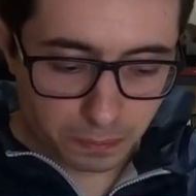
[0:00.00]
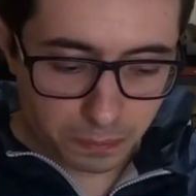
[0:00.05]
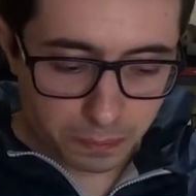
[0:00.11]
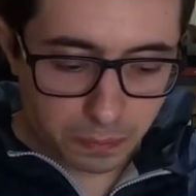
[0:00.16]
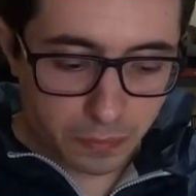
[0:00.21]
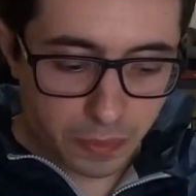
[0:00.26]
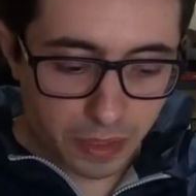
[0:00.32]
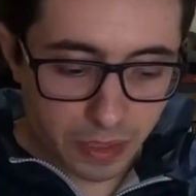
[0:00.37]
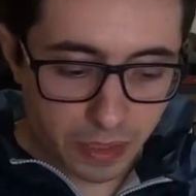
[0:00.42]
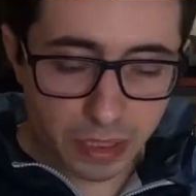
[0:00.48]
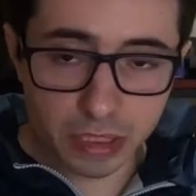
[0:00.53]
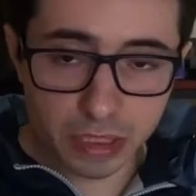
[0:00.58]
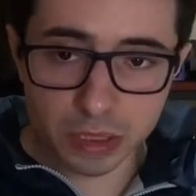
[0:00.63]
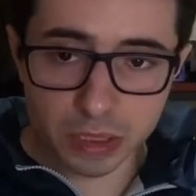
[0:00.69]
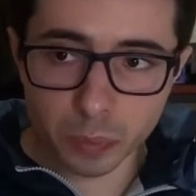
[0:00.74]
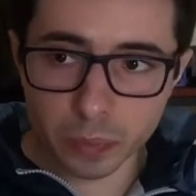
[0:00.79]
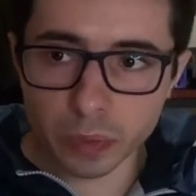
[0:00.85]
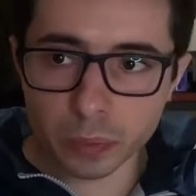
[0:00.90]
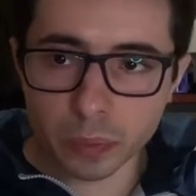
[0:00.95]
this,
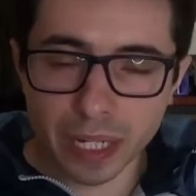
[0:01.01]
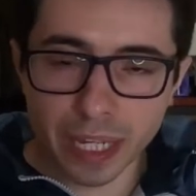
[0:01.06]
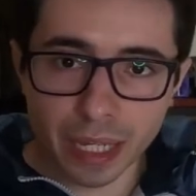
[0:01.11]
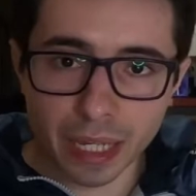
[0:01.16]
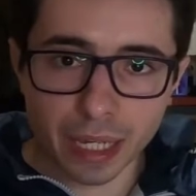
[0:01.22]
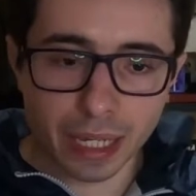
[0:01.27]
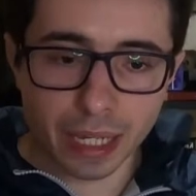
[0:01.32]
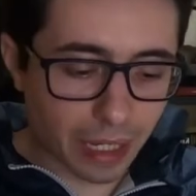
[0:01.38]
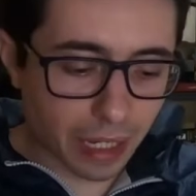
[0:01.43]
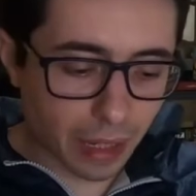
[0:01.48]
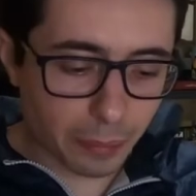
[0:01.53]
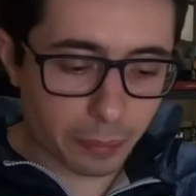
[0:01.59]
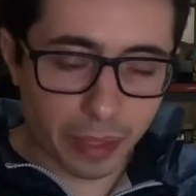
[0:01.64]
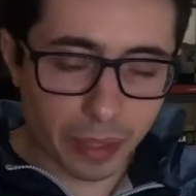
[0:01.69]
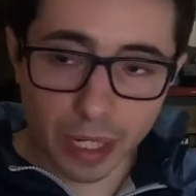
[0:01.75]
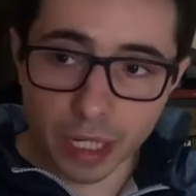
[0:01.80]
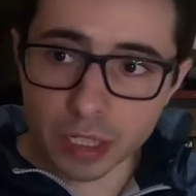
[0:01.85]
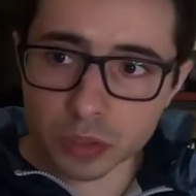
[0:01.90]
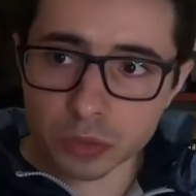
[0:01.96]
we come
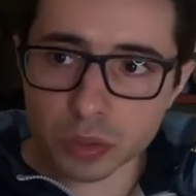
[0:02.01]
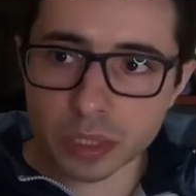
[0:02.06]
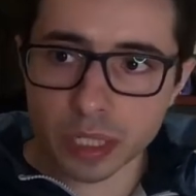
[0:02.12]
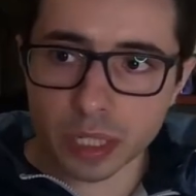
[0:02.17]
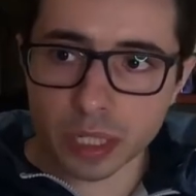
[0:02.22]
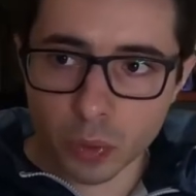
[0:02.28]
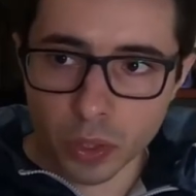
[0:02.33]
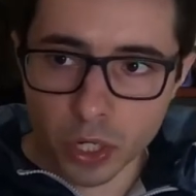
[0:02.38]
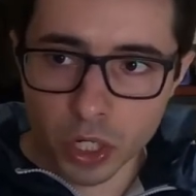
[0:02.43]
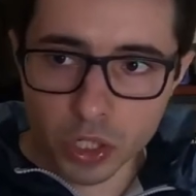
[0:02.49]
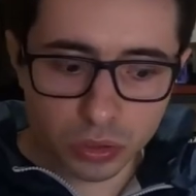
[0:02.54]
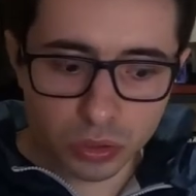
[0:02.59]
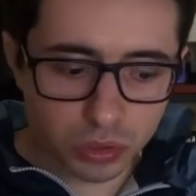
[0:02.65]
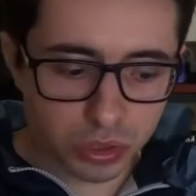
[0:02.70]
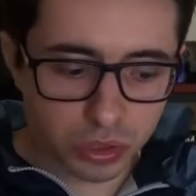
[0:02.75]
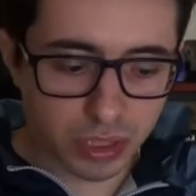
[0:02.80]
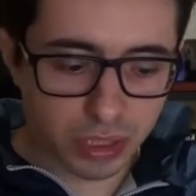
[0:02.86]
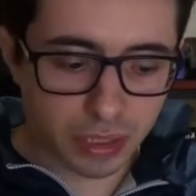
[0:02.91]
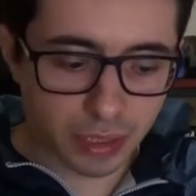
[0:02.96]
into the equation to
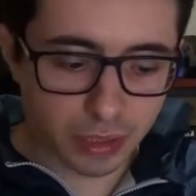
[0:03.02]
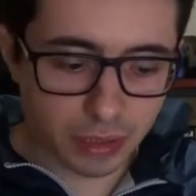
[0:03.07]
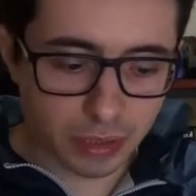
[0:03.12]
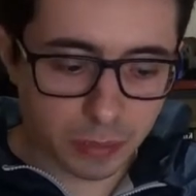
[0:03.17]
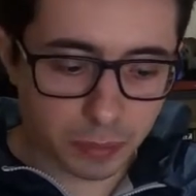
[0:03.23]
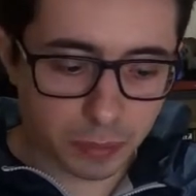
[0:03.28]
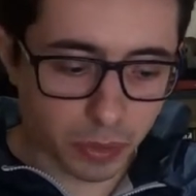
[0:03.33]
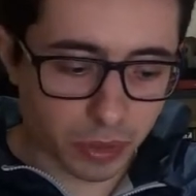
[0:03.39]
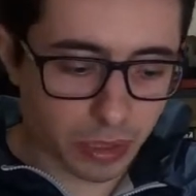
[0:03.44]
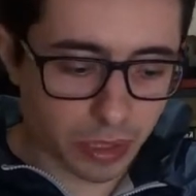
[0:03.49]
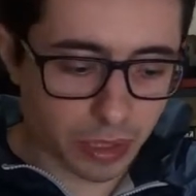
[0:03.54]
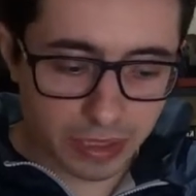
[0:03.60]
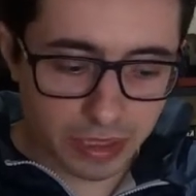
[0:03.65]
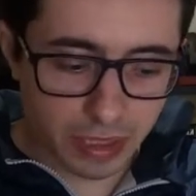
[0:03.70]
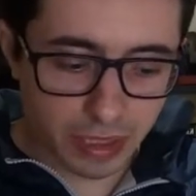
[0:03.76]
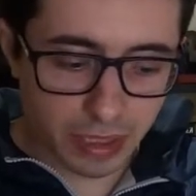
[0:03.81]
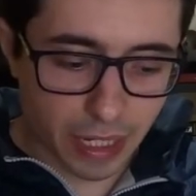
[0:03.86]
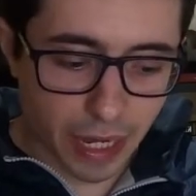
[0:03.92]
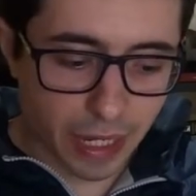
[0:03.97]
say that this point, let's
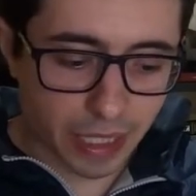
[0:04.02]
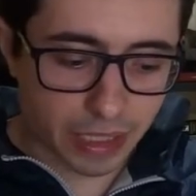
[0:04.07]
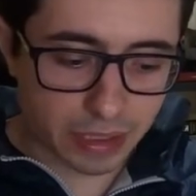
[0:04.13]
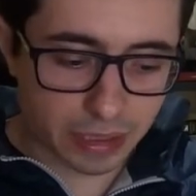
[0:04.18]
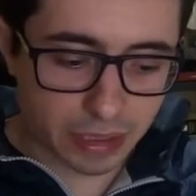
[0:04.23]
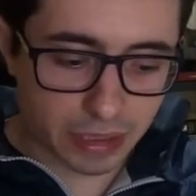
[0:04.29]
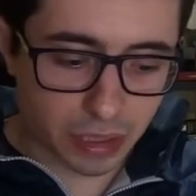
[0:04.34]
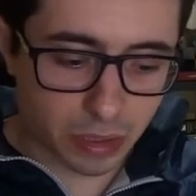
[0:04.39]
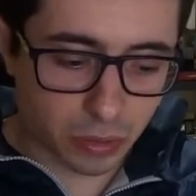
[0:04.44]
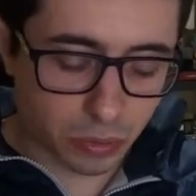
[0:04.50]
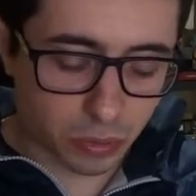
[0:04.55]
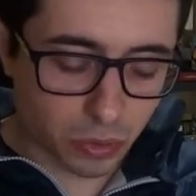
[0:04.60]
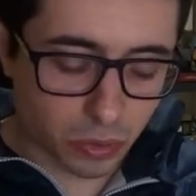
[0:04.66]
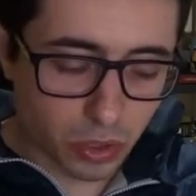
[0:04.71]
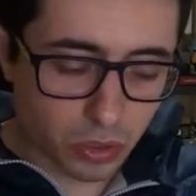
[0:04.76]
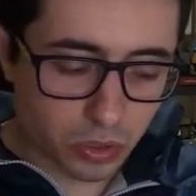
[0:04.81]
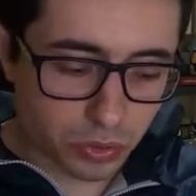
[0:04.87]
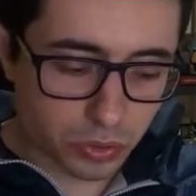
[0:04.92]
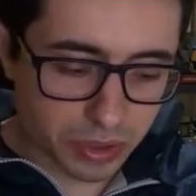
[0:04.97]
say x is equal
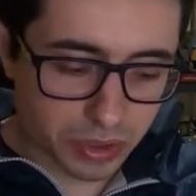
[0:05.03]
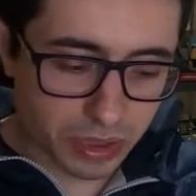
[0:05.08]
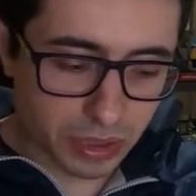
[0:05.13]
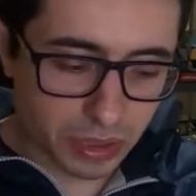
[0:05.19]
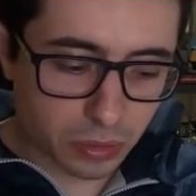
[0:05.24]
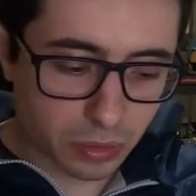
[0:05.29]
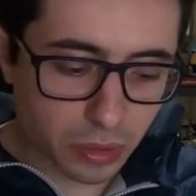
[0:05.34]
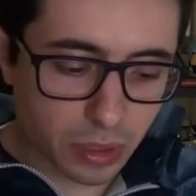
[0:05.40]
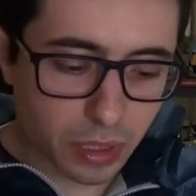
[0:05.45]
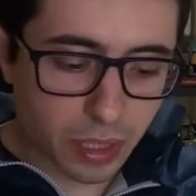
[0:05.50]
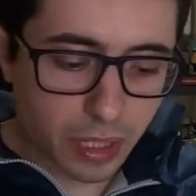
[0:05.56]
to 0.